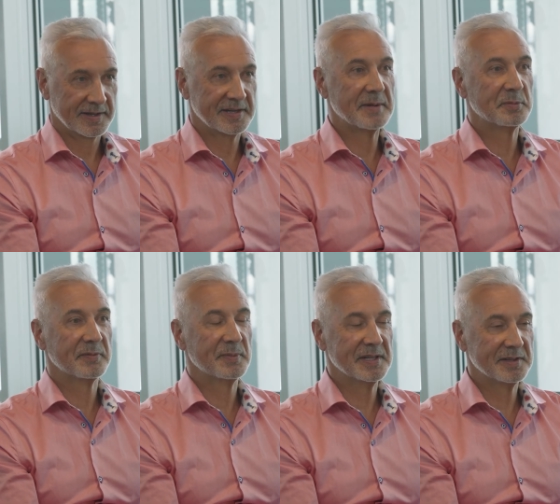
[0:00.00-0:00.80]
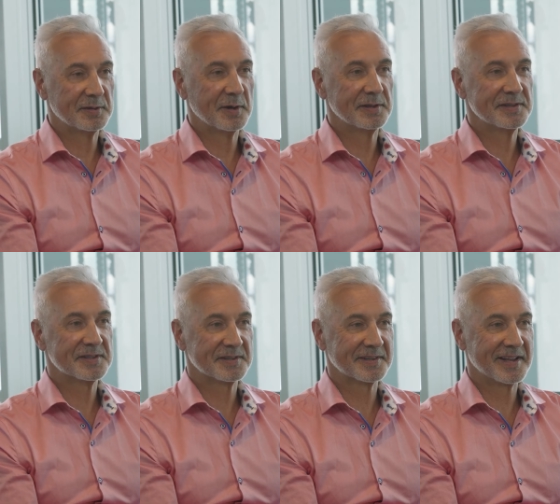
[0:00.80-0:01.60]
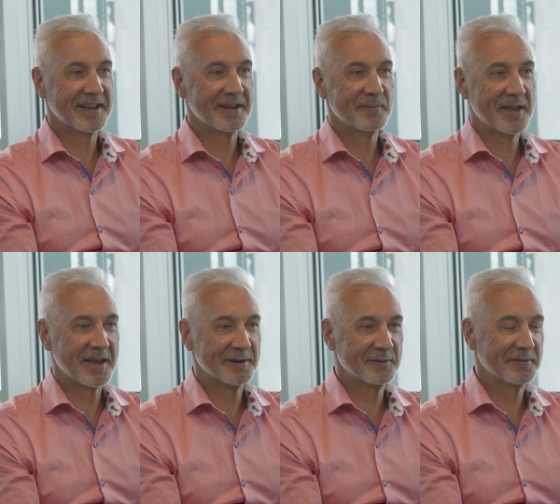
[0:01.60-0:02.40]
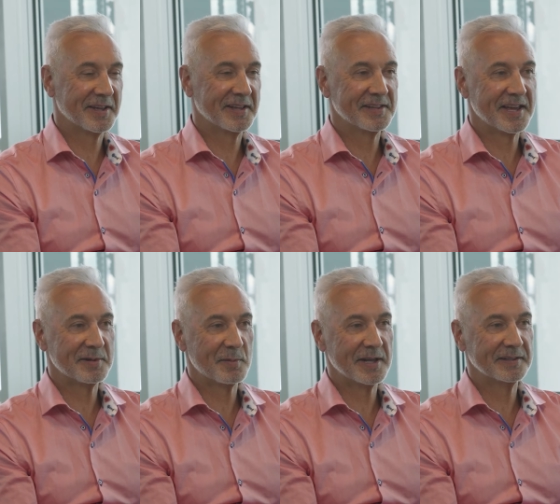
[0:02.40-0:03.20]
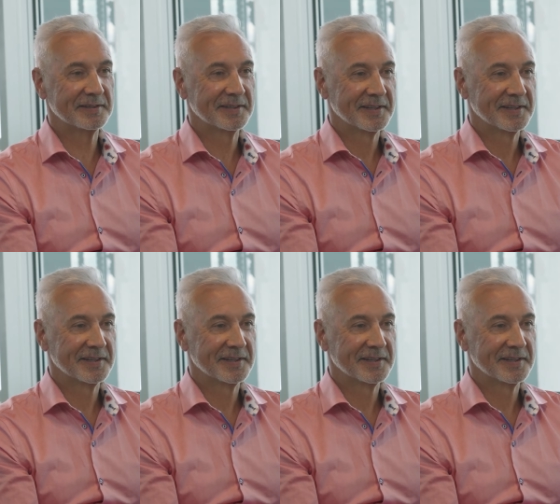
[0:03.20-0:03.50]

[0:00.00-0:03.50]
a number of million dollars um, out of, and the other one,